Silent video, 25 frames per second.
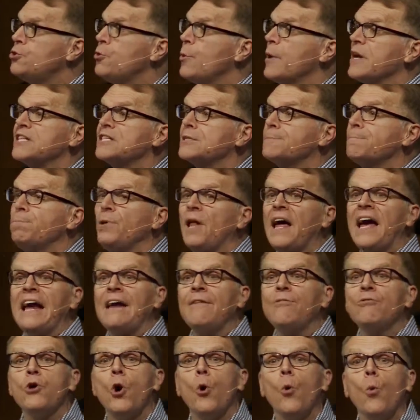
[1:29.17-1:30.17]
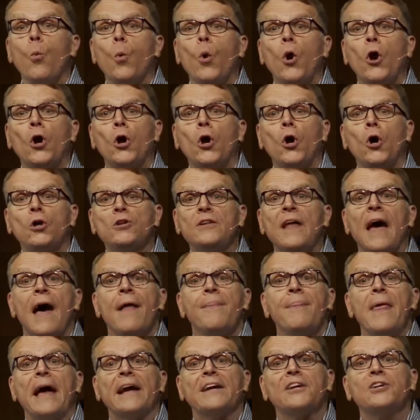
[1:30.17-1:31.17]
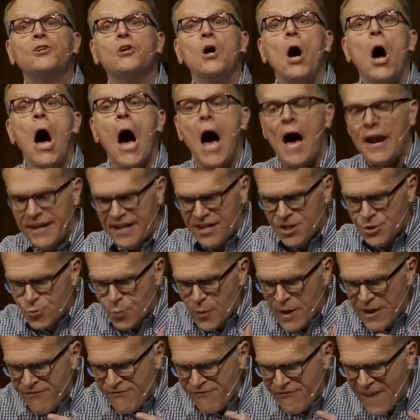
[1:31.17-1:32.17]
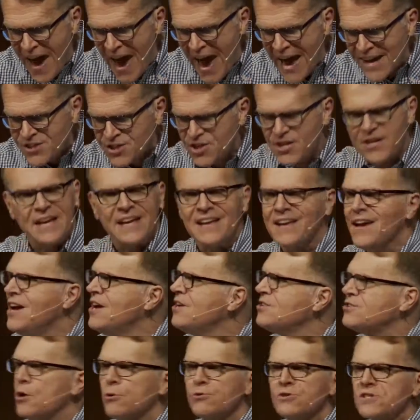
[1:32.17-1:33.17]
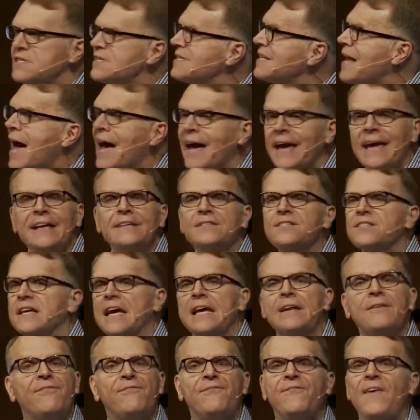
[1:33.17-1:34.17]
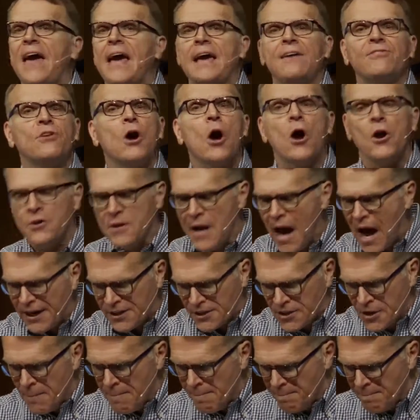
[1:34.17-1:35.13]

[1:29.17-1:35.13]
to explain the world that God is refashioning. So science and faith are not